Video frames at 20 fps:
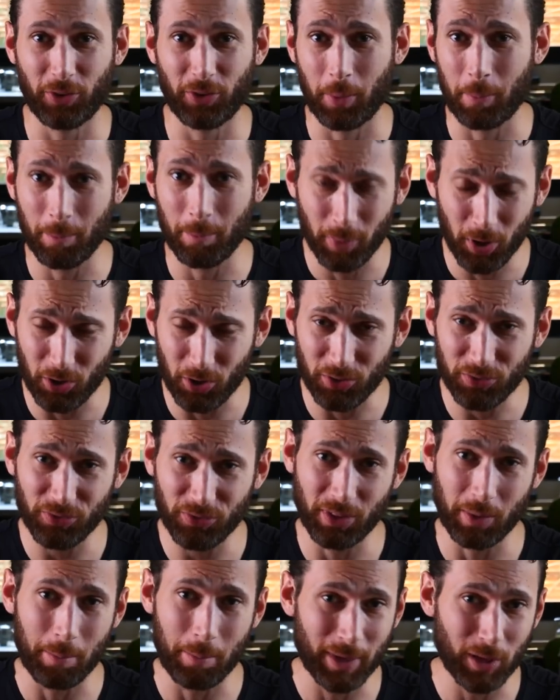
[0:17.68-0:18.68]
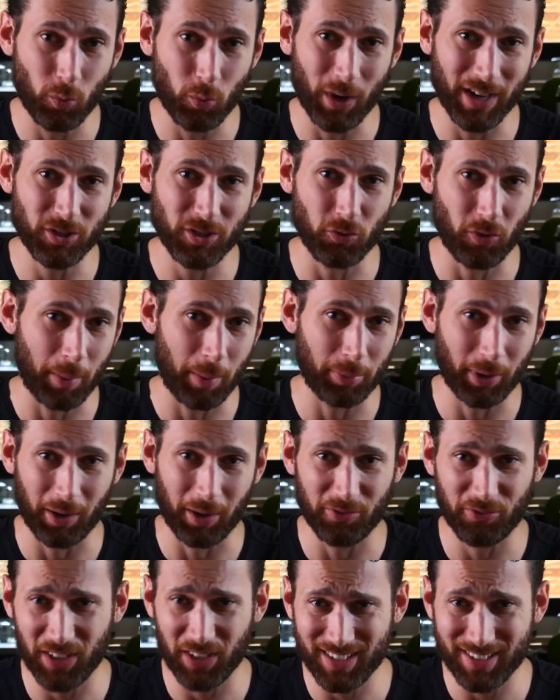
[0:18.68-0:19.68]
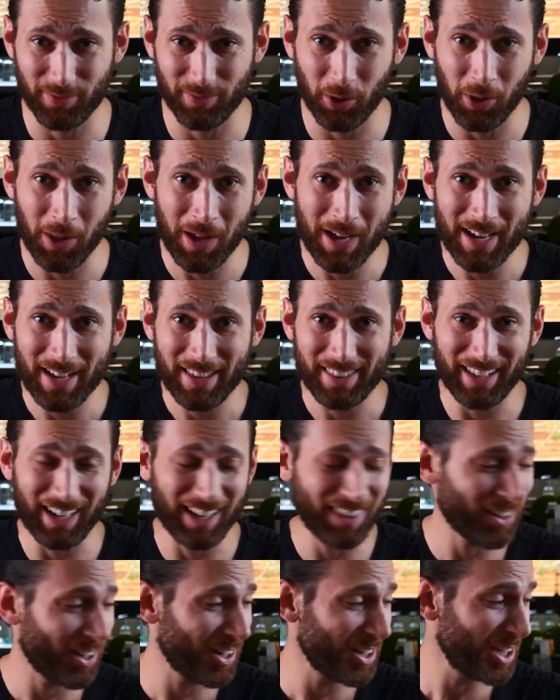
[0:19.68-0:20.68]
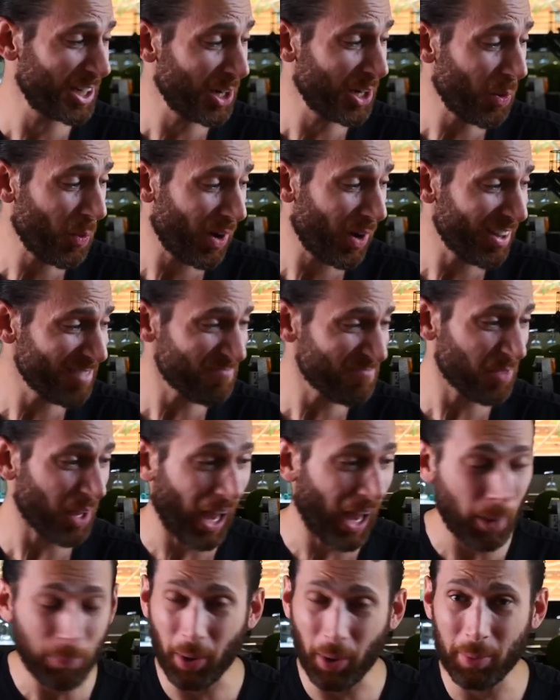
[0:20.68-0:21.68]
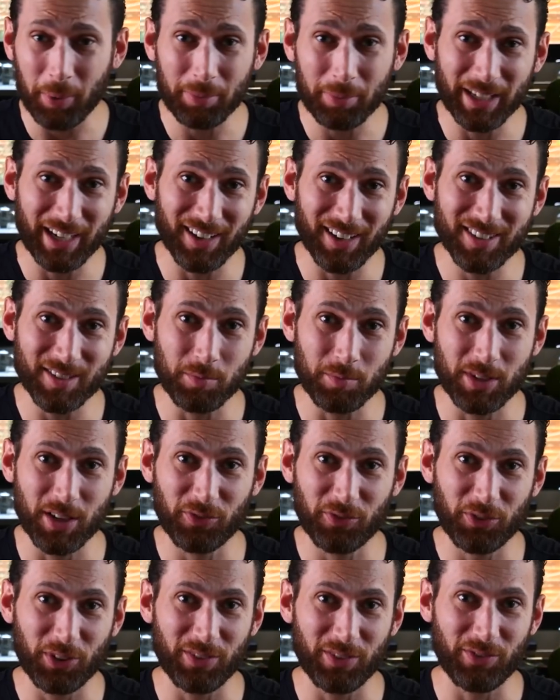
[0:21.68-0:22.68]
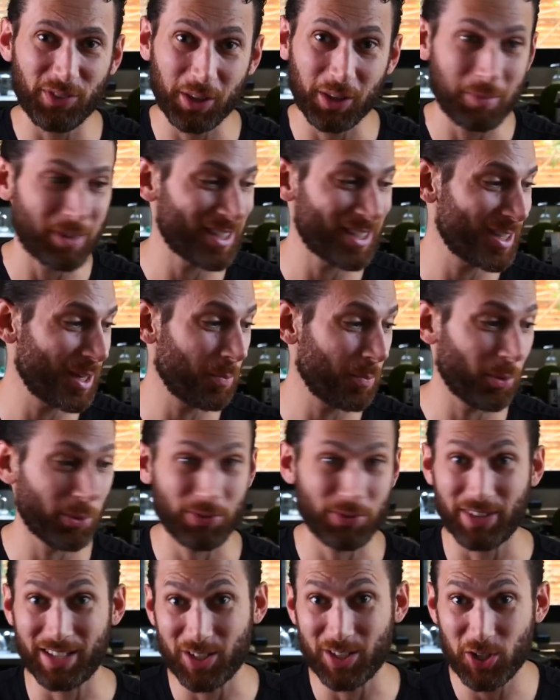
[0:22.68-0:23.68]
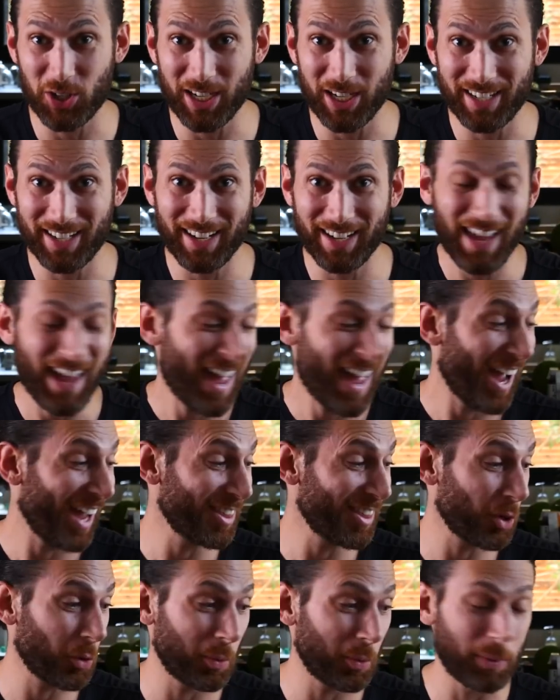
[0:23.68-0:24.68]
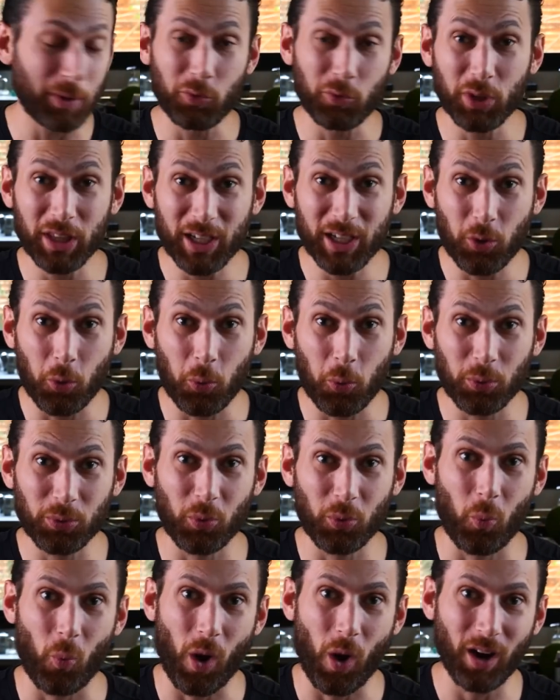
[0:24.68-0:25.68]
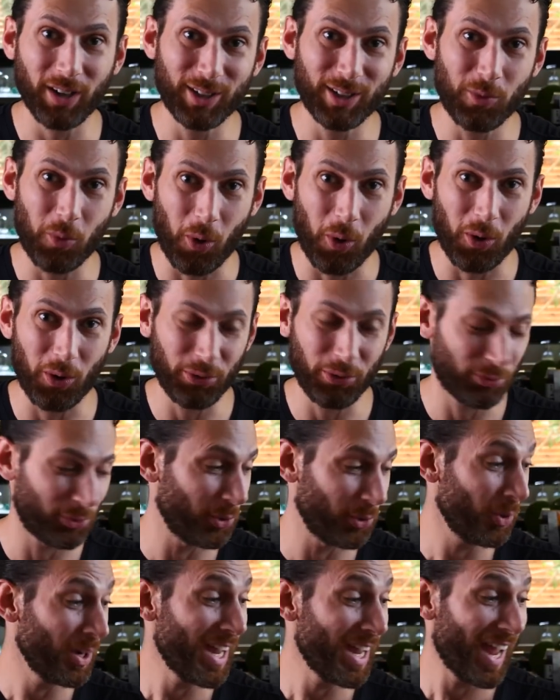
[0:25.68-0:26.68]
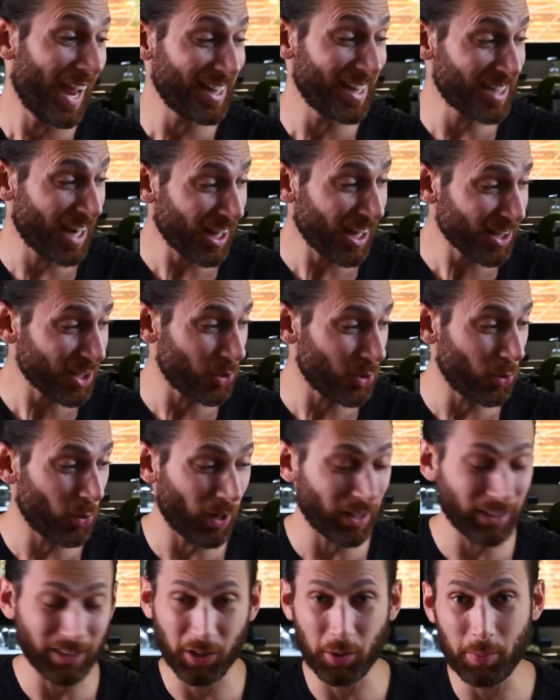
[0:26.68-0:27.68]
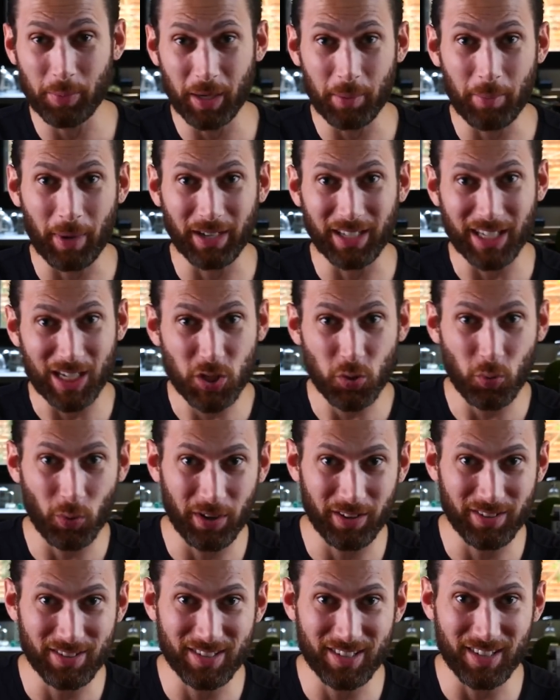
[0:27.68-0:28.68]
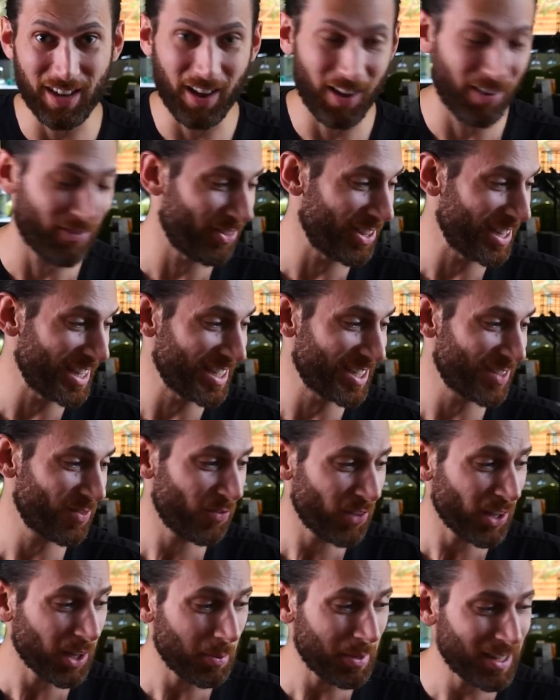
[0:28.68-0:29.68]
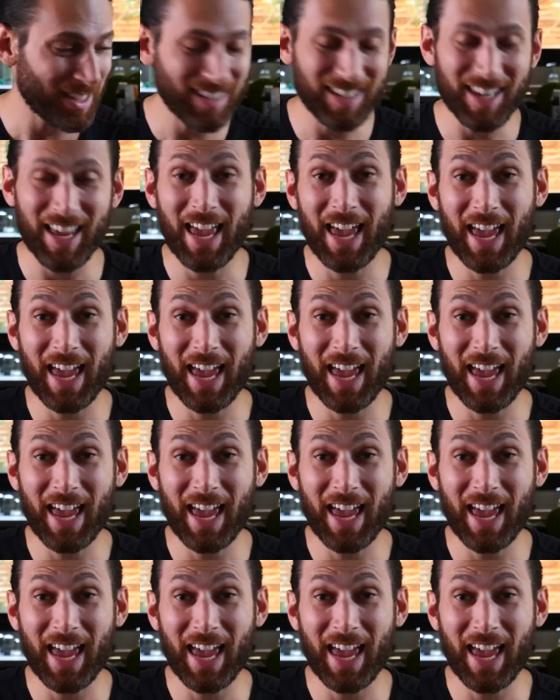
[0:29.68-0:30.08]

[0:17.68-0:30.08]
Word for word: from Murph, the Midwest RepRap Festival, that I thought, you know what? I probably got some different filament samples than she did. I thought it would be really cool to walk you all through and tell you a little bit about each one of these filaments